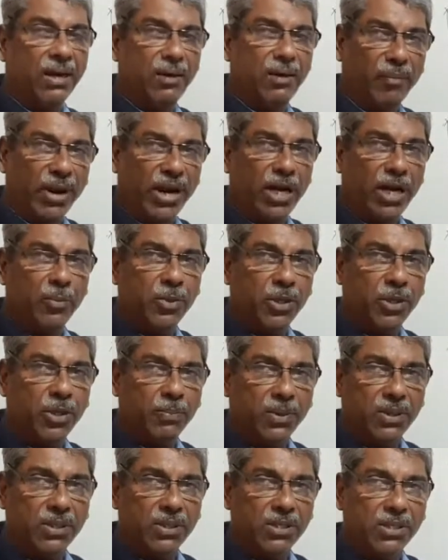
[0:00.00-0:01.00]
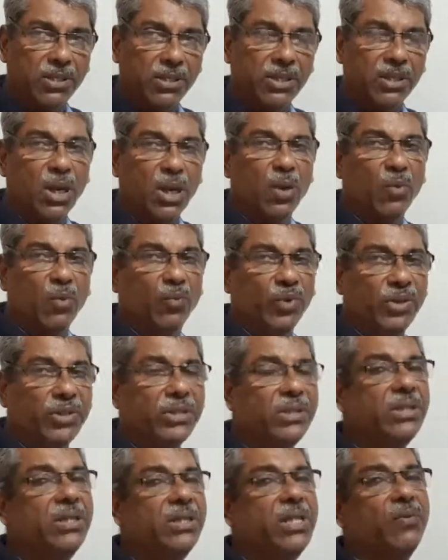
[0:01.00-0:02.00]
made by the person with
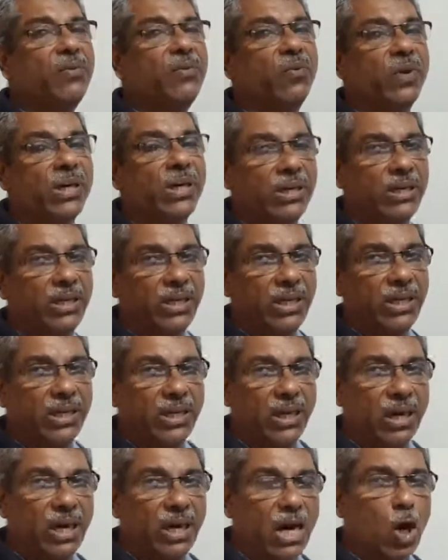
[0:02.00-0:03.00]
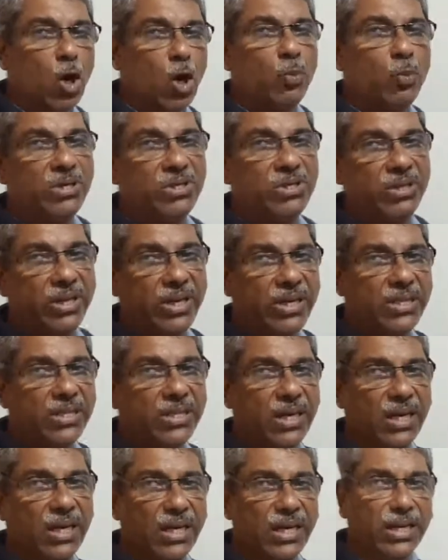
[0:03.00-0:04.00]
the vertical. How much he is
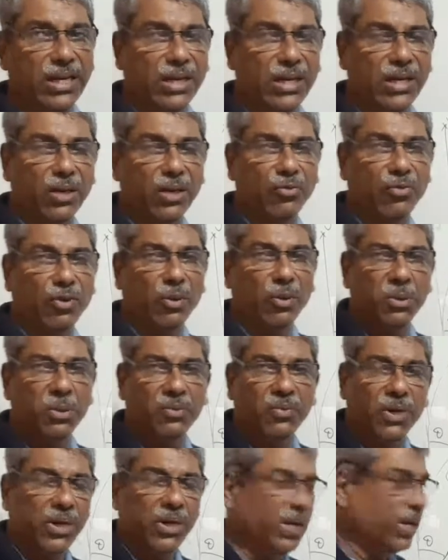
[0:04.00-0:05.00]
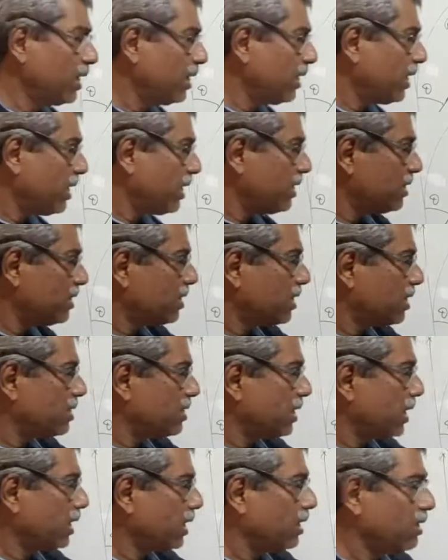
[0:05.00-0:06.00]
leaning from the vertical, that is this
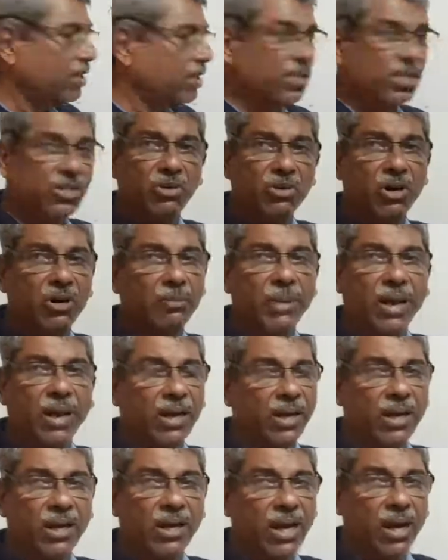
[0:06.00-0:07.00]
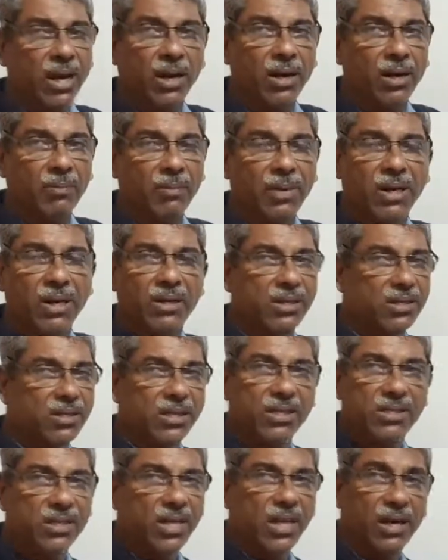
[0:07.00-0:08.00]
angle. This is not banging angle, but this is
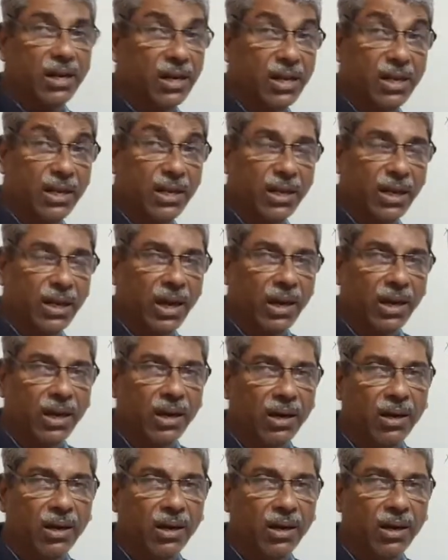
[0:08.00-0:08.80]
leaning angle.